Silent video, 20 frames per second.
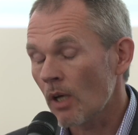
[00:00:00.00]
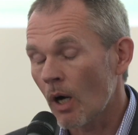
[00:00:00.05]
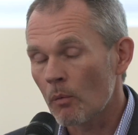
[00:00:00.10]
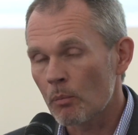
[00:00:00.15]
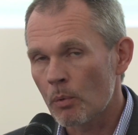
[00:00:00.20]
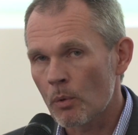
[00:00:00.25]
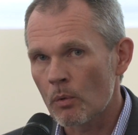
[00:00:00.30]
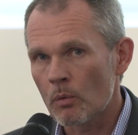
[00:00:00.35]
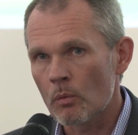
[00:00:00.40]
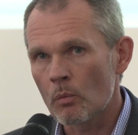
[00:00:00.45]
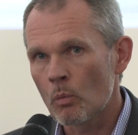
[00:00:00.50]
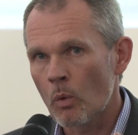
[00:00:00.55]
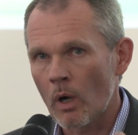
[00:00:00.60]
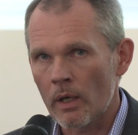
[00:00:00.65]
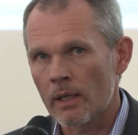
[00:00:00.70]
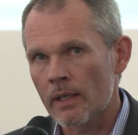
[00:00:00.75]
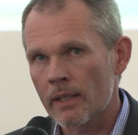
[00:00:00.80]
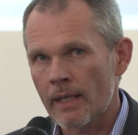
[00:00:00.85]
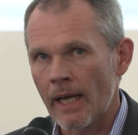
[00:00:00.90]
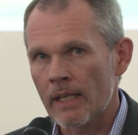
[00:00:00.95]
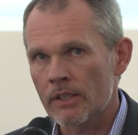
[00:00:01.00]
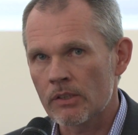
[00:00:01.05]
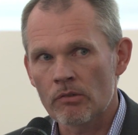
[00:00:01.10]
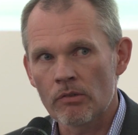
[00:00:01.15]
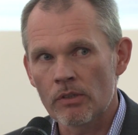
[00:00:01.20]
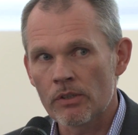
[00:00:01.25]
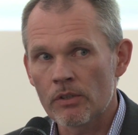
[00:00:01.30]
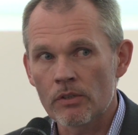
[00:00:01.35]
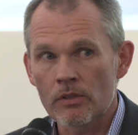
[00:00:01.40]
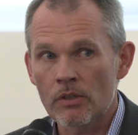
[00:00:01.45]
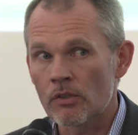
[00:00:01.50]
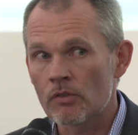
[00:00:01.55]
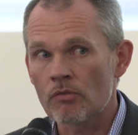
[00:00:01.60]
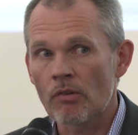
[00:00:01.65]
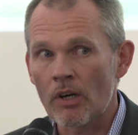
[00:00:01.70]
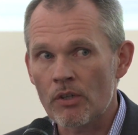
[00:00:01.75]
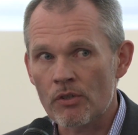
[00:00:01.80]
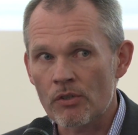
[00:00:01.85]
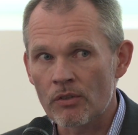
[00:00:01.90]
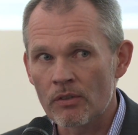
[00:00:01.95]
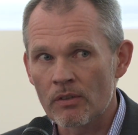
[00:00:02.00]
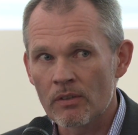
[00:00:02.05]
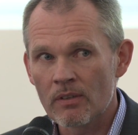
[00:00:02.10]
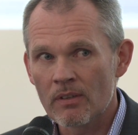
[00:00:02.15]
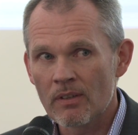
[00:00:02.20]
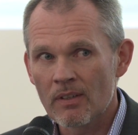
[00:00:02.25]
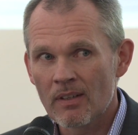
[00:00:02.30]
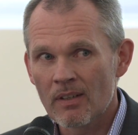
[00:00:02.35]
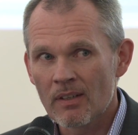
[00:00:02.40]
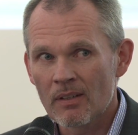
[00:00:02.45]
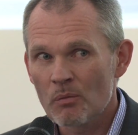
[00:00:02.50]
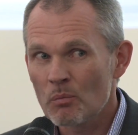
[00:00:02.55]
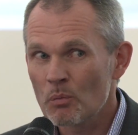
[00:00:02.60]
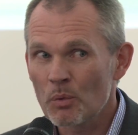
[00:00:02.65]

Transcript: tackle, address, understand and do something about.